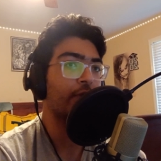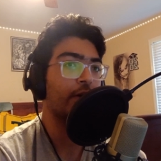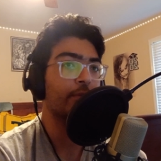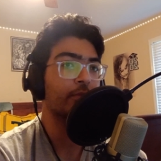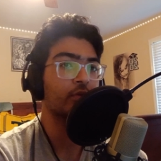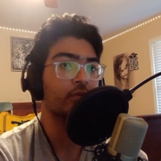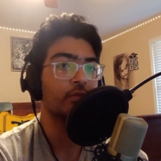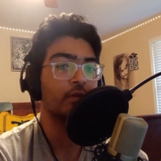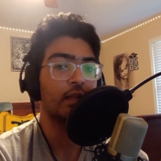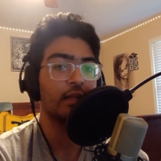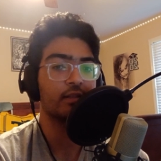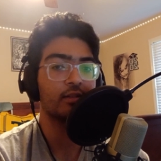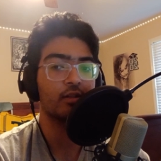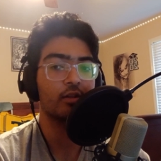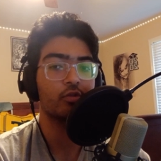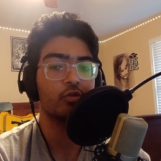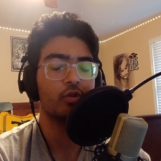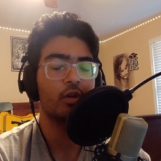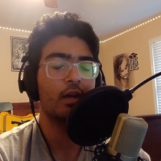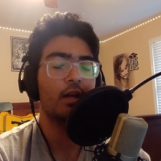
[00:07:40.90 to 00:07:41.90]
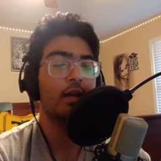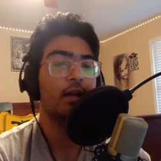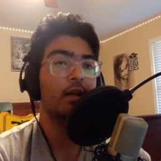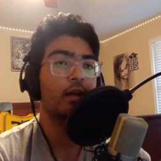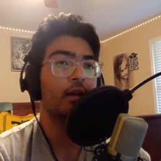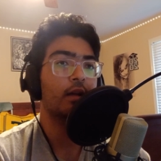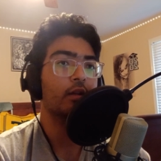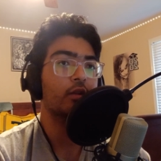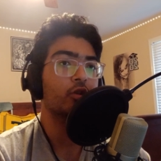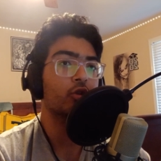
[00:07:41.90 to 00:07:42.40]
fibers with that such,
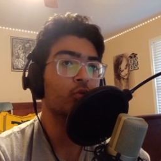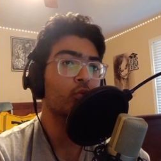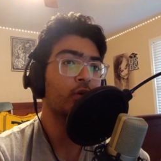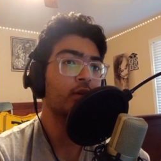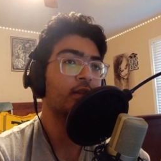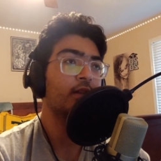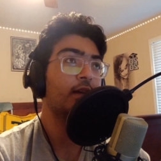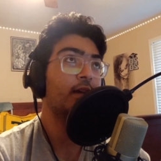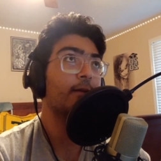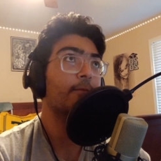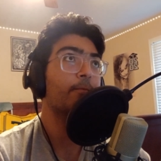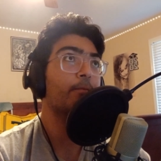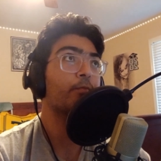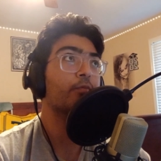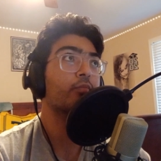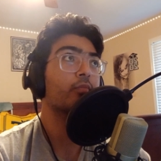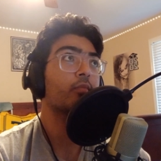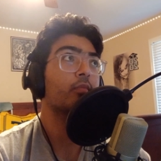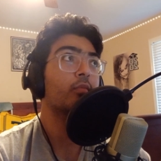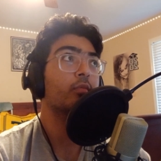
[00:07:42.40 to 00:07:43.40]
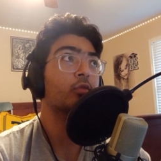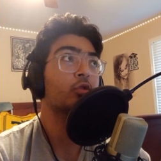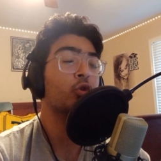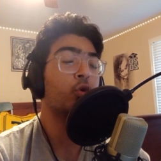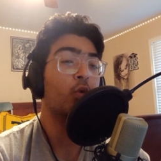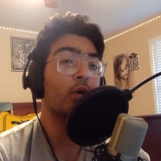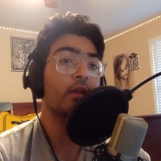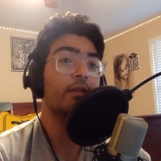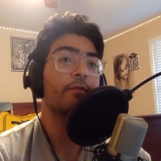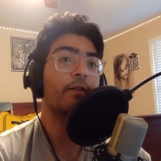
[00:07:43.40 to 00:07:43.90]
you would get
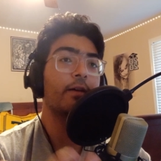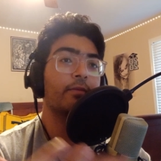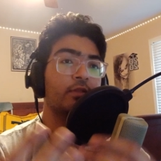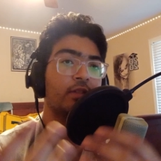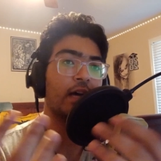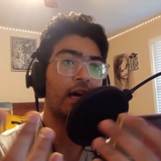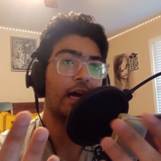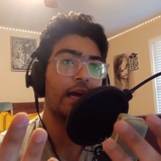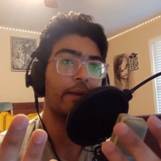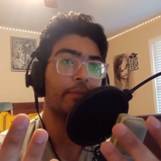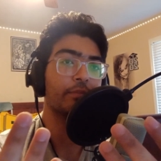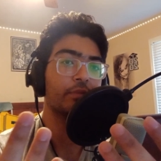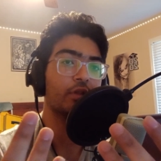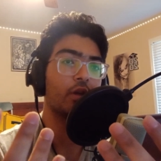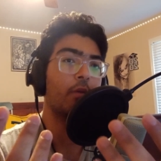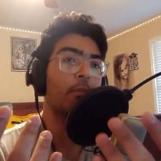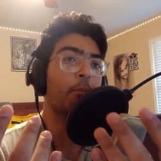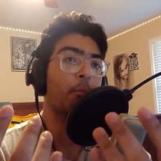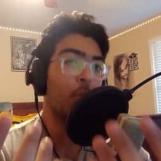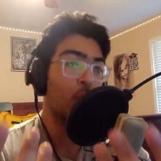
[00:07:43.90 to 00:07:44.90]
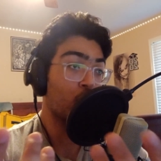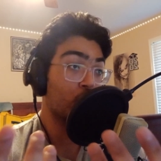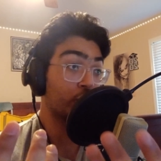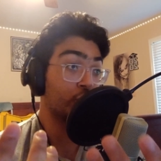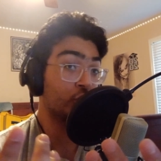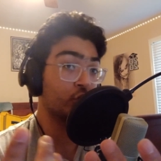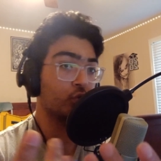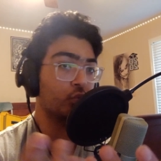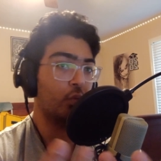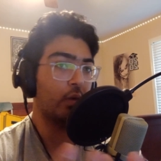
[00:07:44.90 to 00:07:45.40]
25 times more
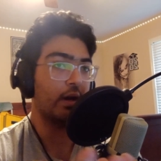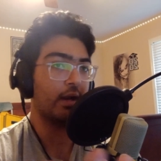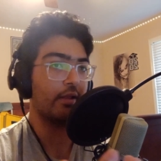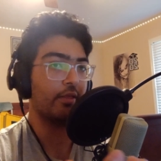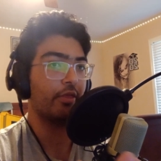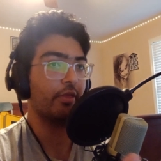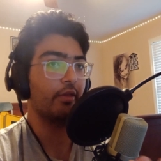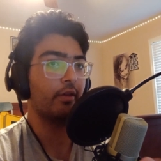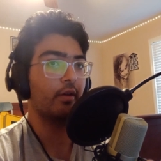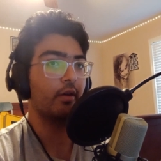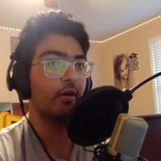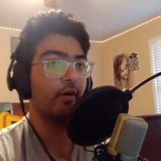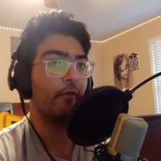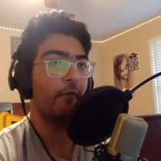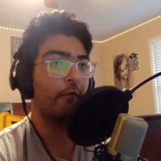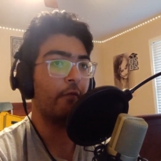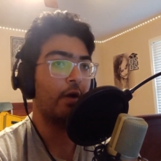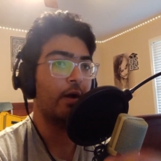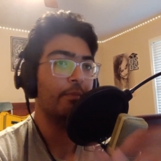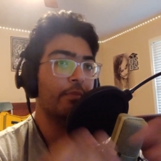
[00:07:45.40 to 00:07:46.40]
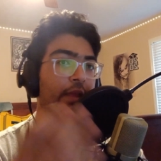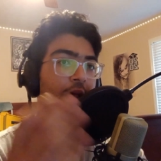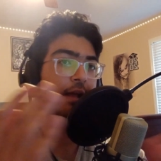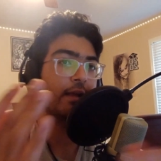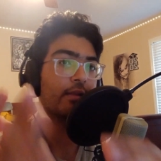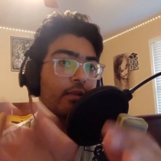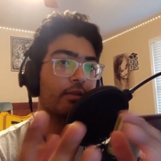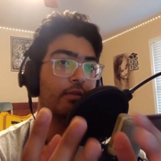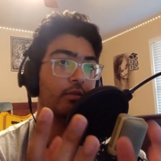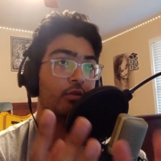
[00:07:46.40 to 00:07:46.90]
strength from
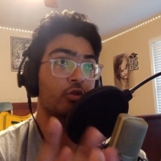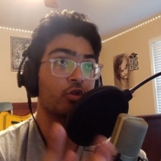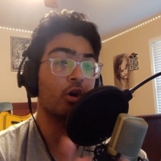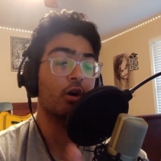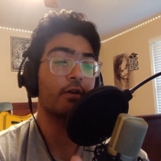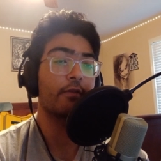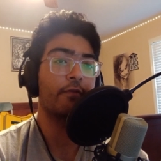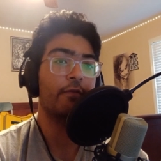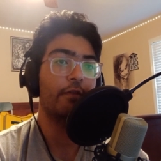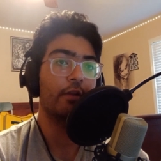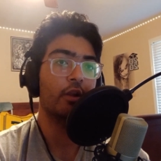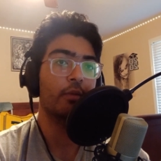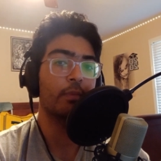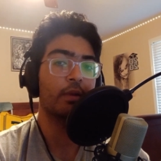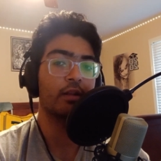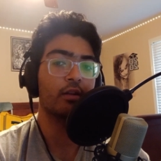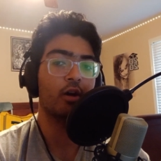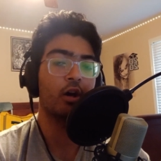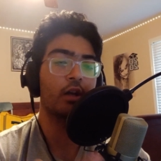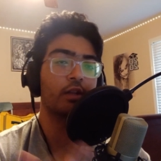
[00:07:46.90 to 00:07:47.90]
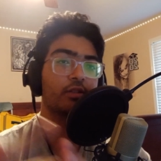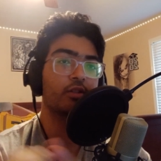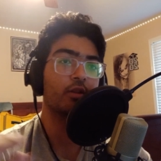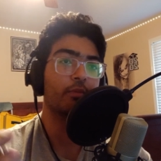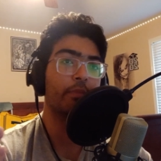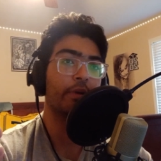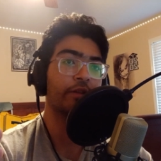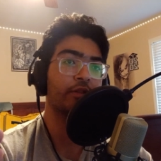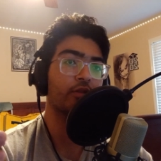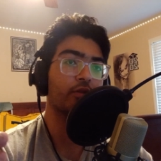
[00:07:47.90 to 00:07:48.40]
that yarn filament onto the
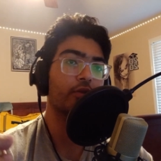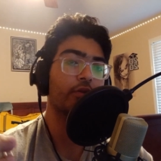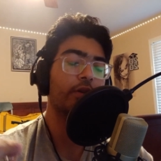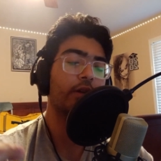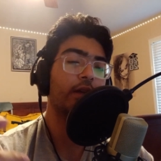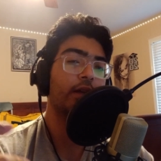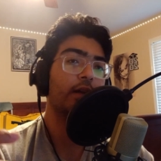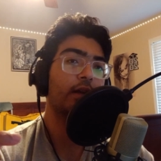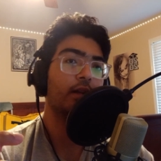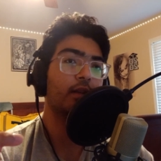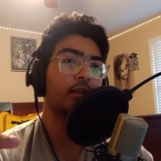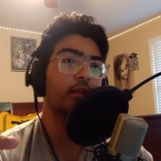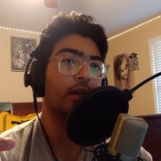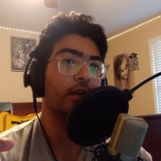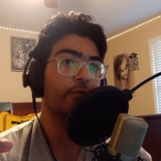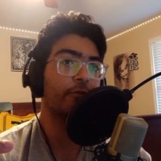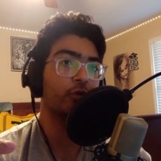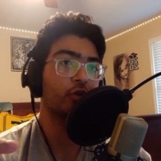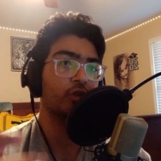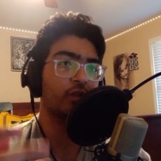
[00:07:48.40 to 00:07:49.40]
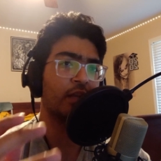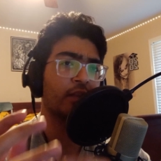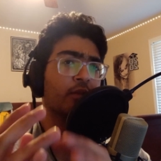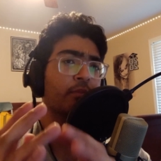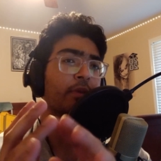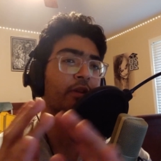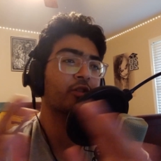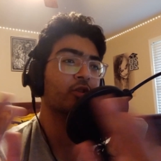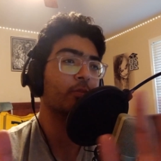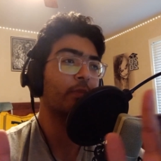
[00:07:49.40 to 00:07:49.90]
muscle than if you just had the
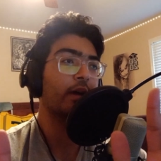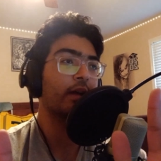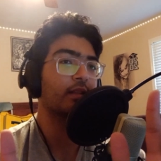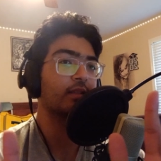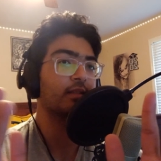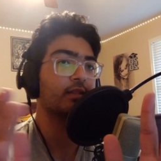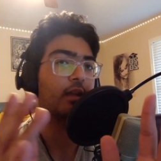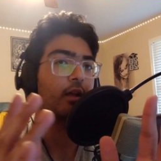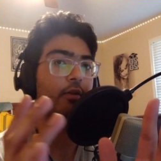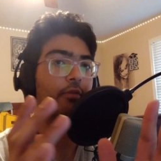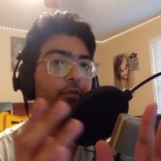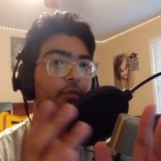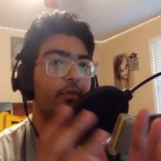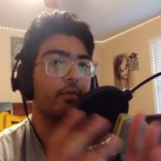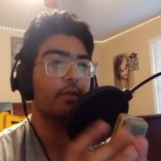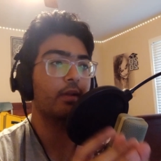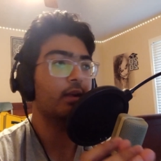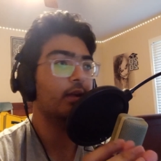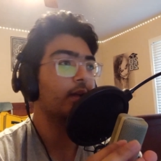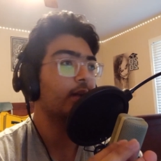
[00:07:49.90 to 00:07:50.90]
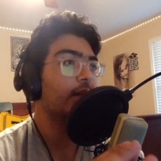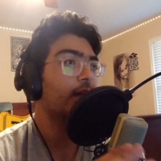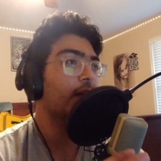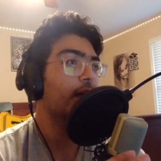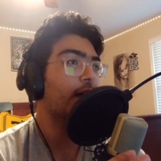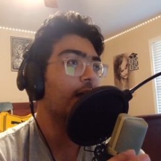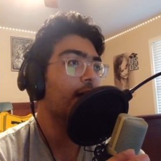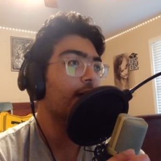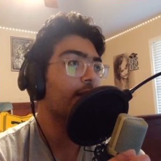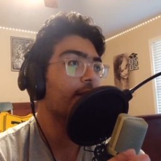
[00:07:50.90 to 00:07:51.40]
muscle by itself.
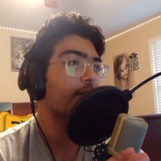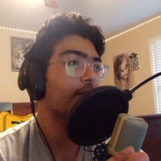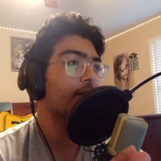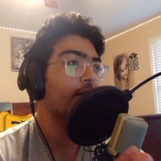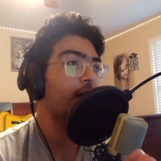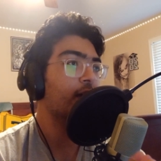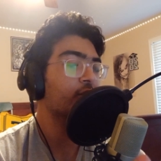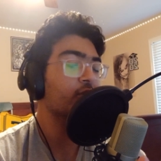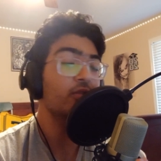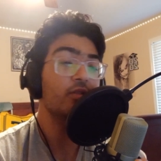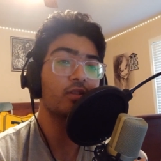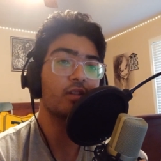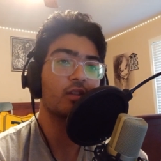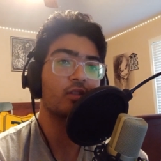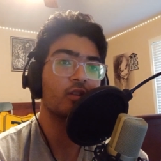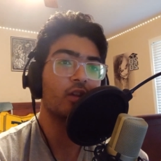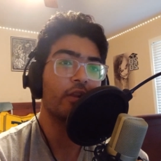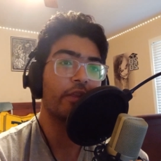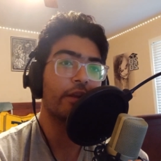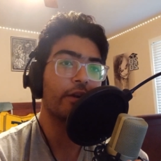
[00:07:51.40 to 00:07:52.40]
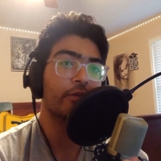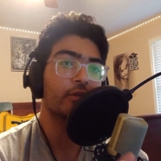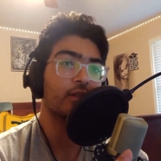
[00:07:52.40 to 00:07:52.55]
And as soon as I saw that, I